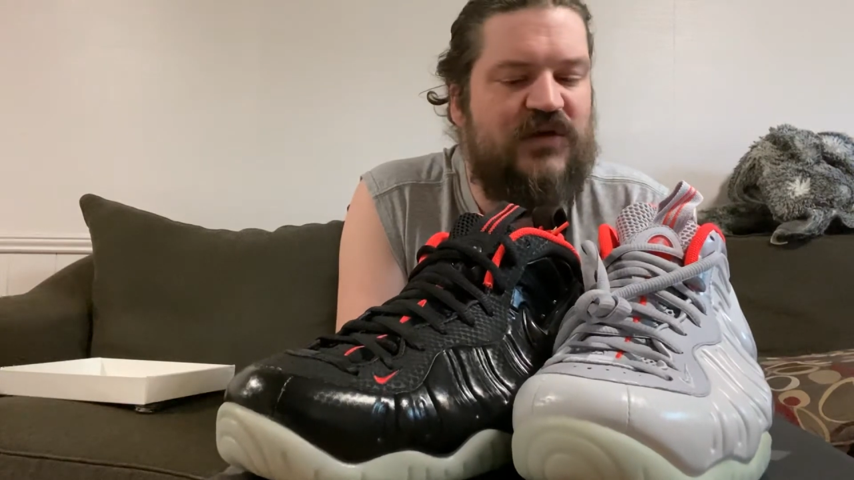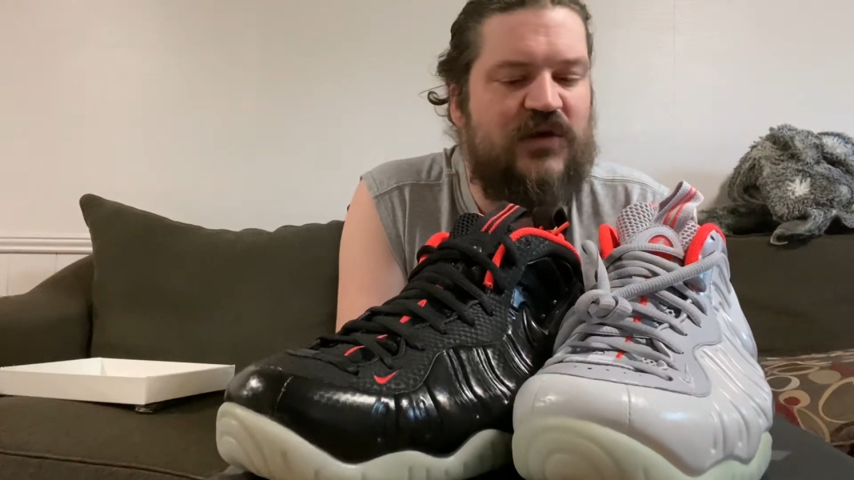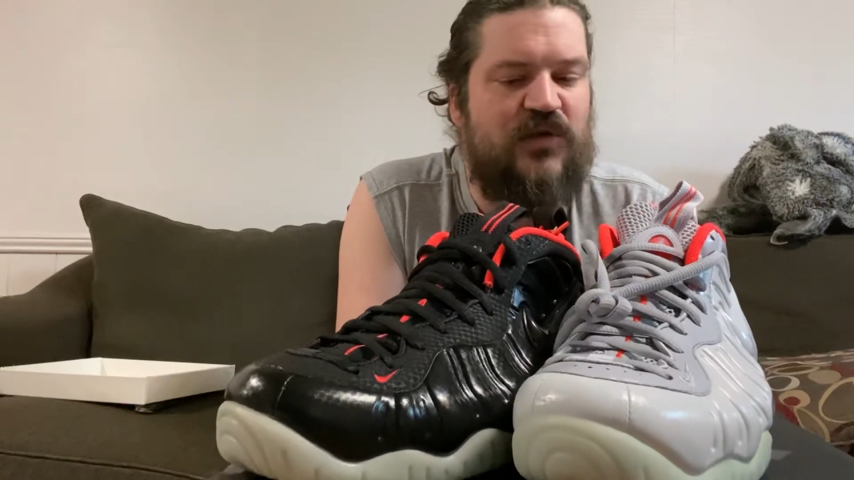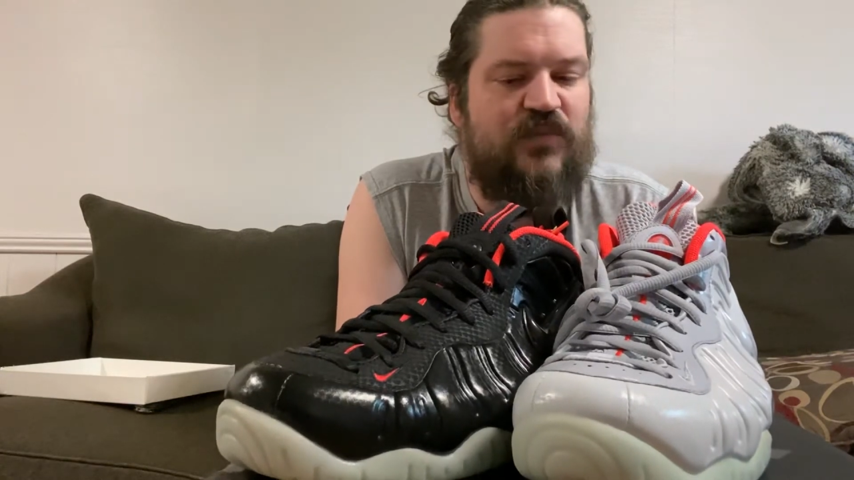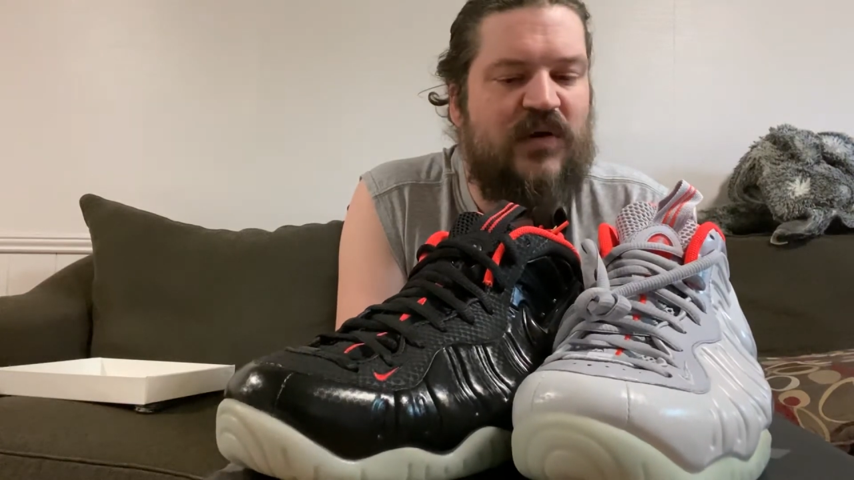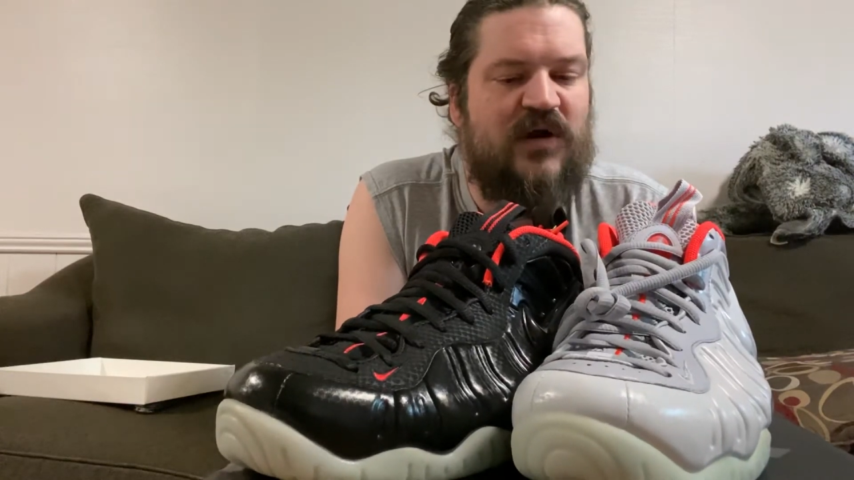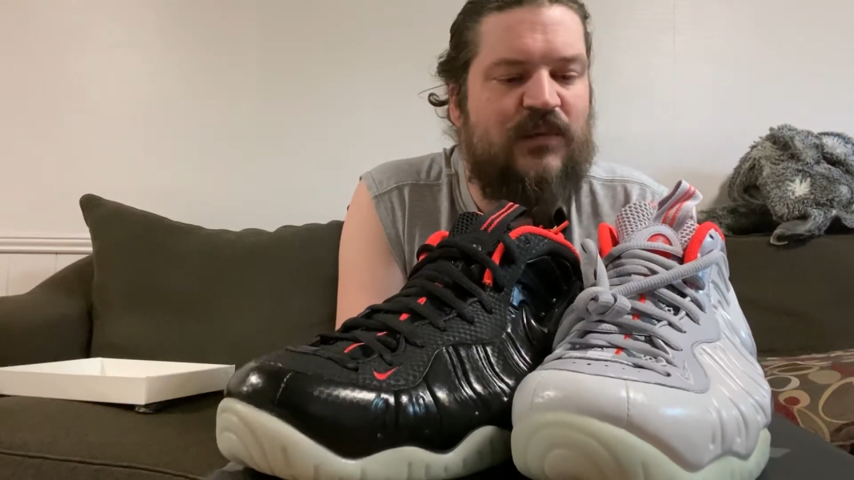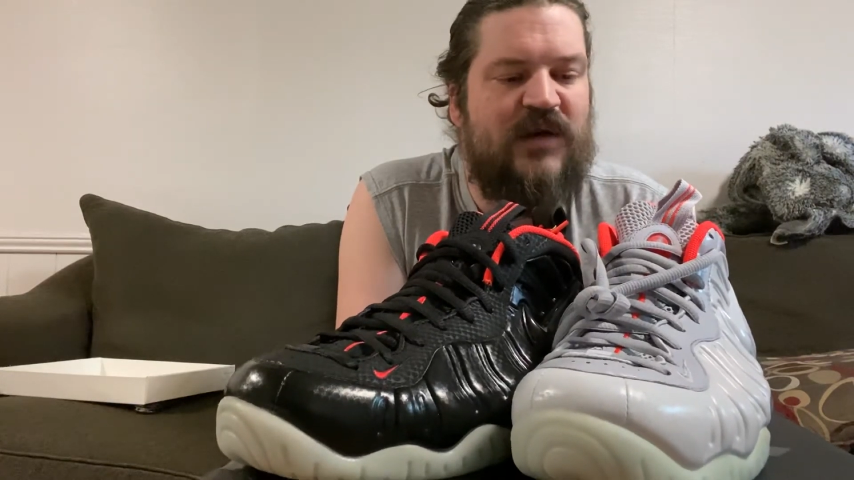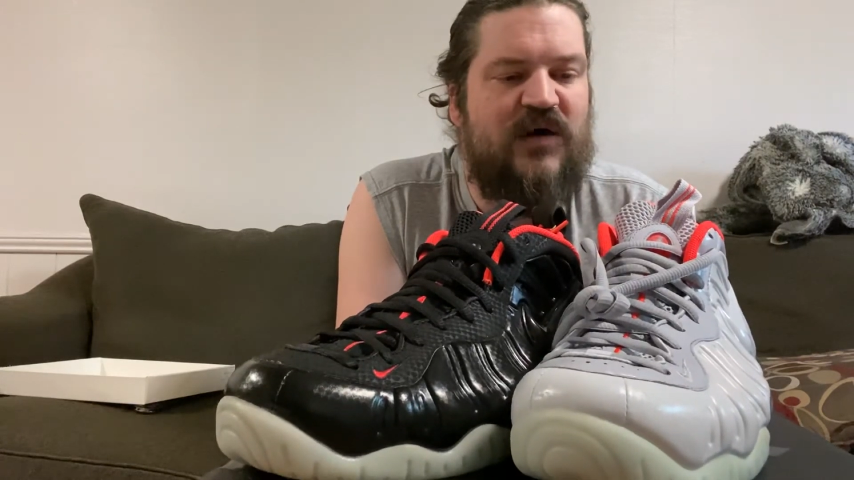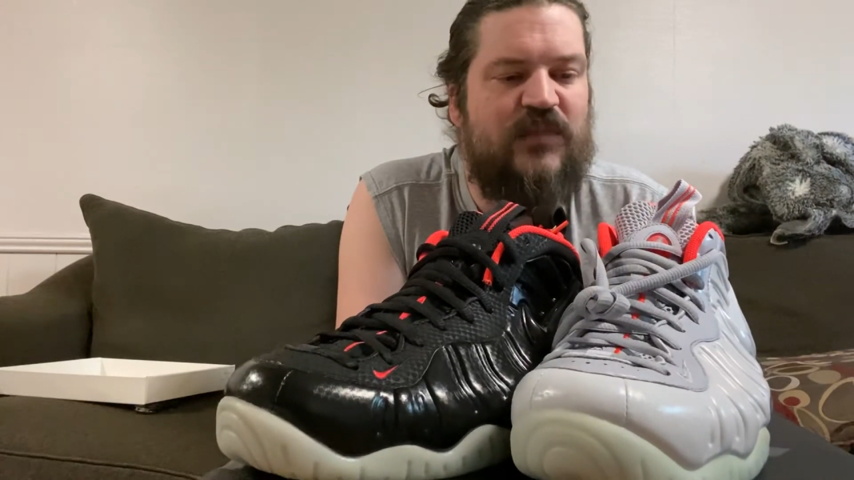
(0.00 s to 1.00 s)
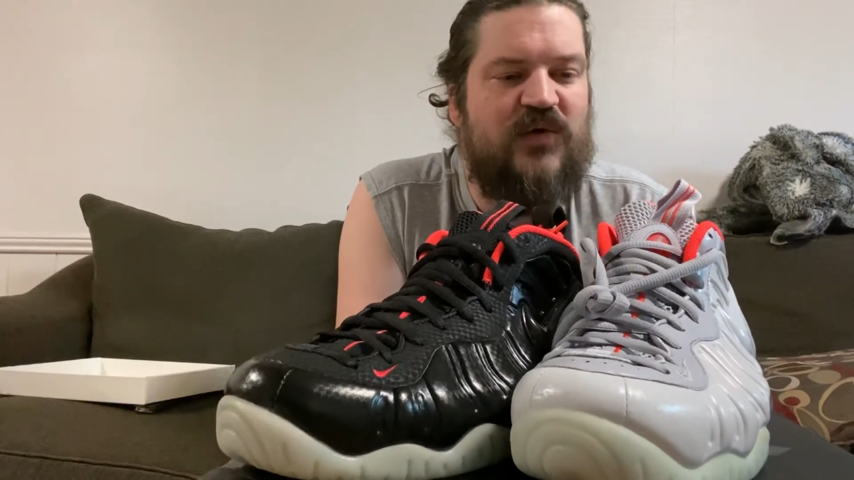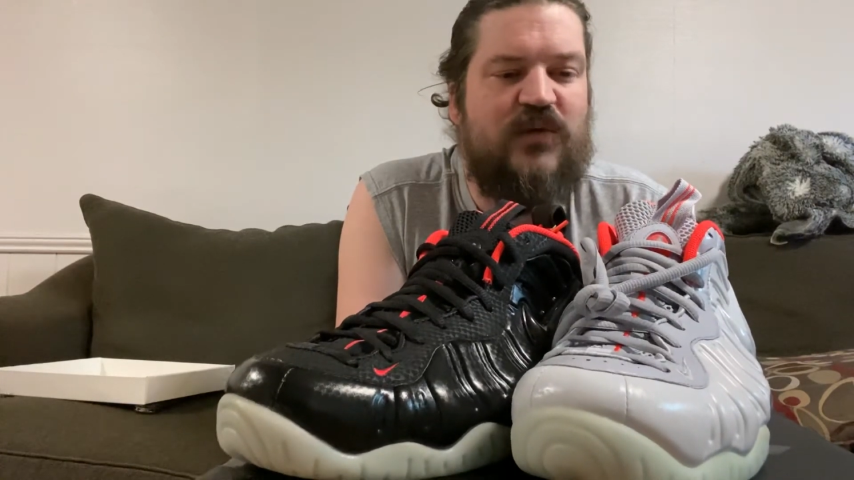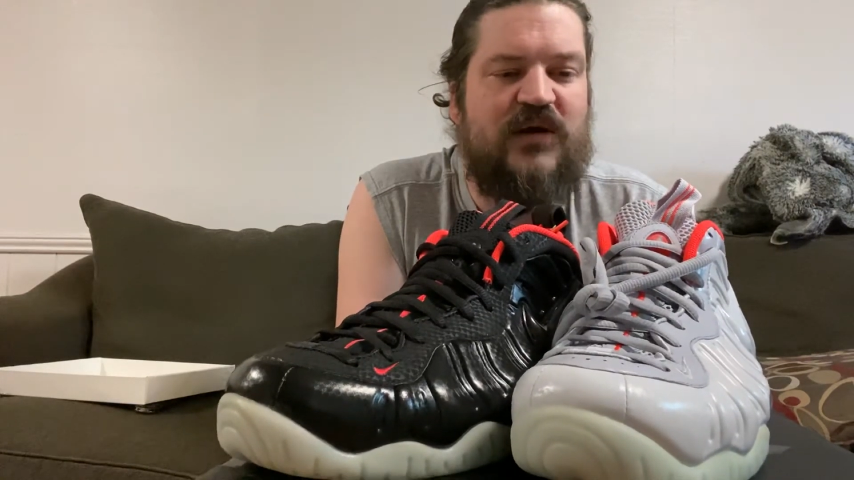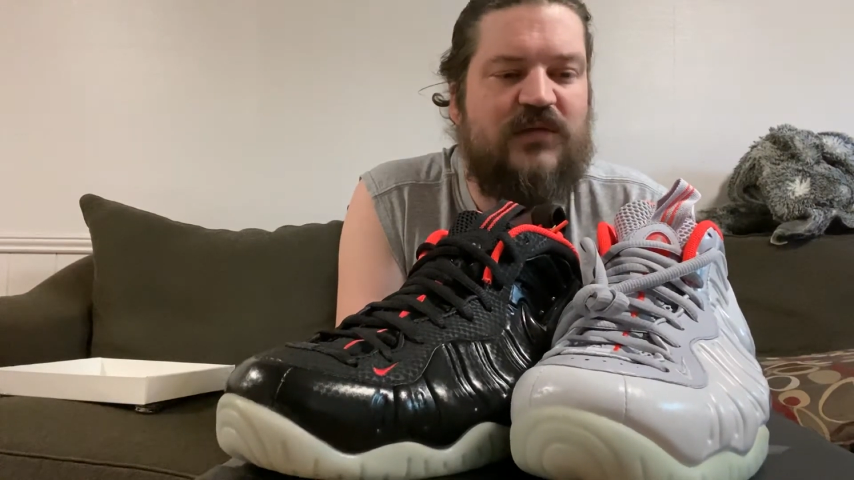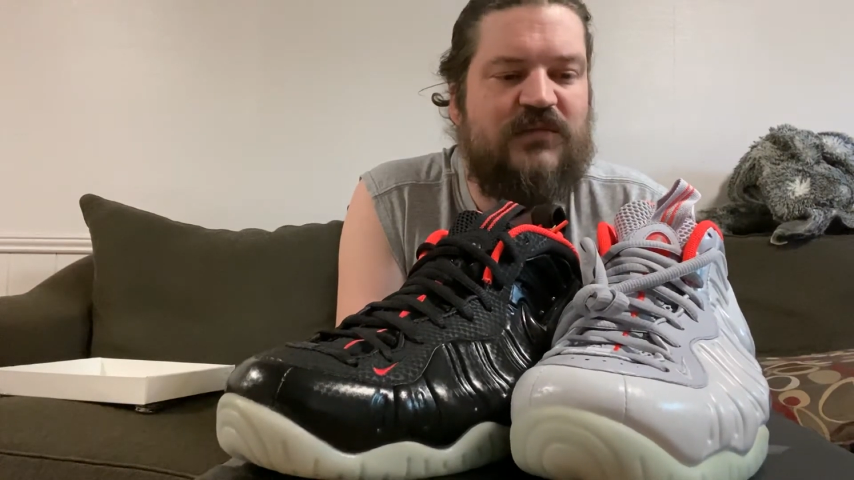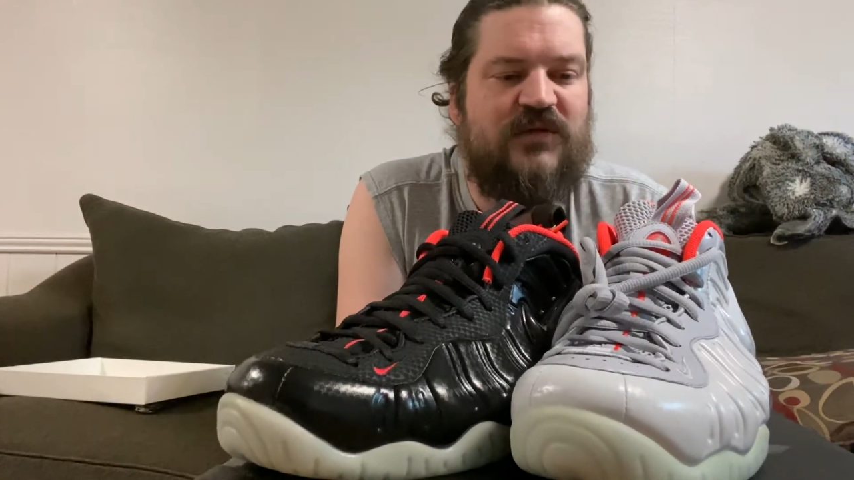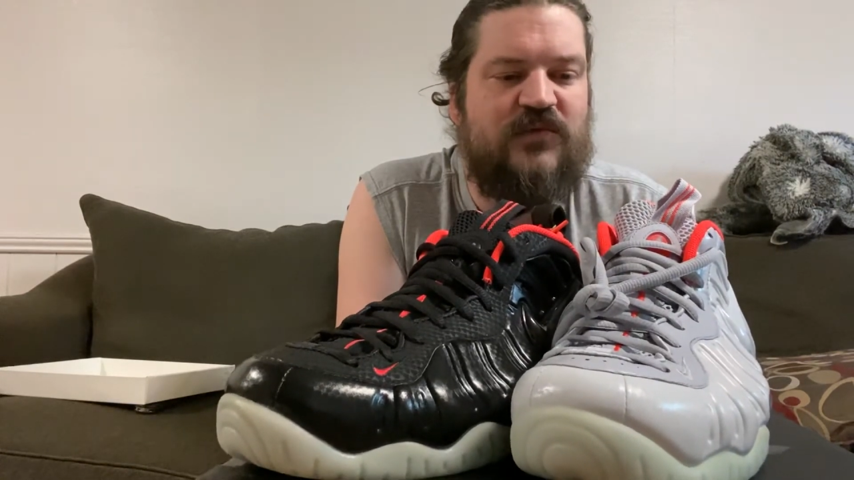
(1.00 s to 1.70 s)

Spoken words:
you know, part about me, where